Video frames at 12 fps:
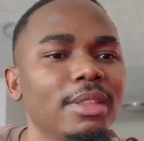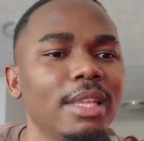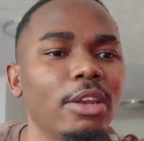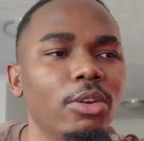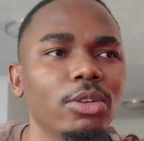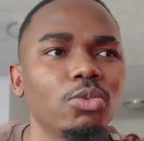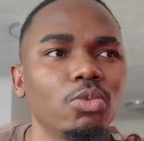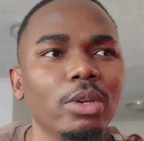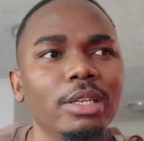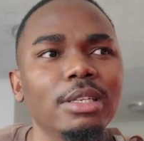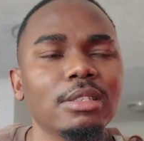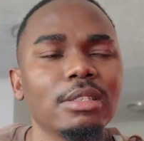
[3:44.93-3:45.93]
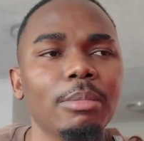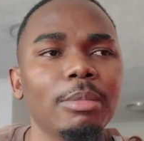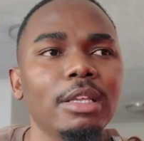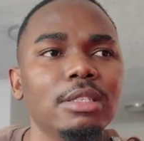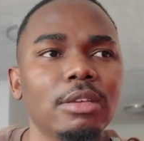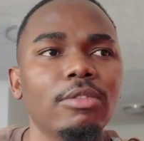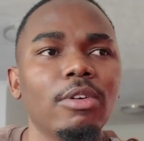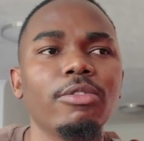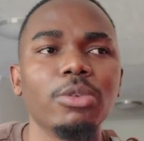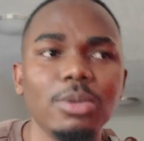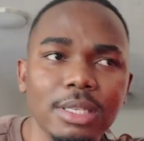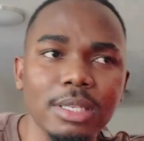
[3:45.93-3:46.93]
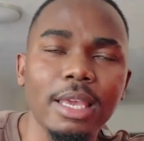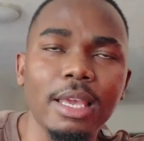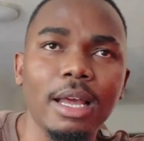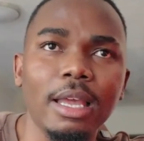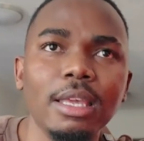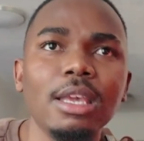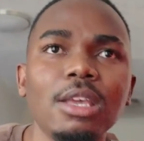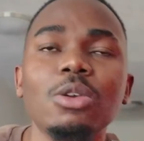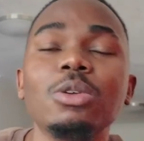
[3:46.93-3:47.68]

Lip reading: They are not really discriminative of using AI.